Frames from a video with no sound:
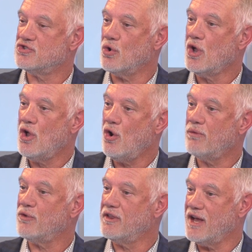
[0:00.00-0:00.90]
So
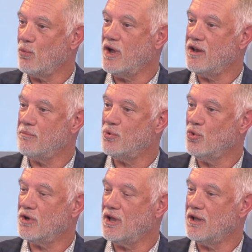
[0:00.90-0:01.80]
hopefully that wading
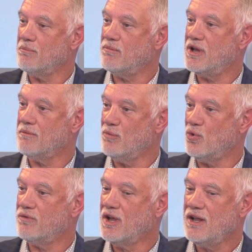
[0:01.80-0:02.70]
pool can get
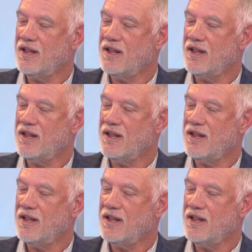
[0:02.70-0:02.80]
moved.